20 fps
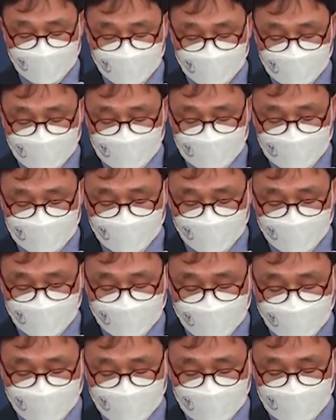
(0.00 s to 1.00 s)
and have no
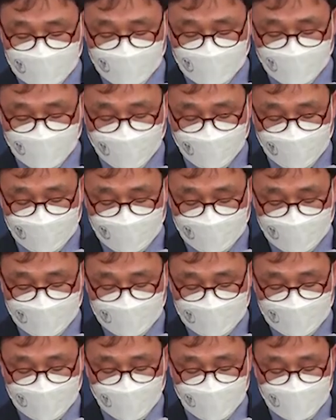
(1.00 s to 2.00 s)
choice but participate
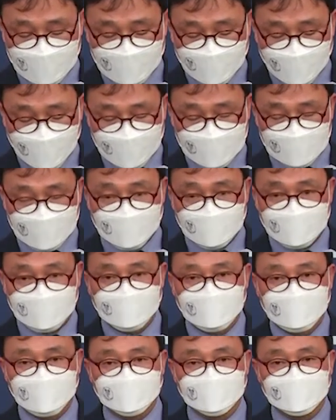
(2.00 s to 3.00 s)
in sanctions
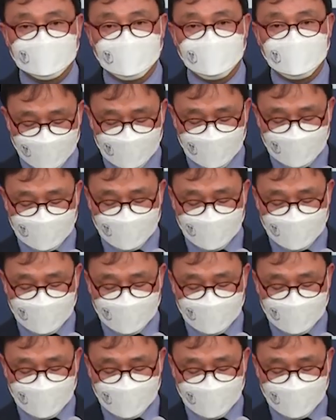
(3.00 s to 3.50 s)
such as export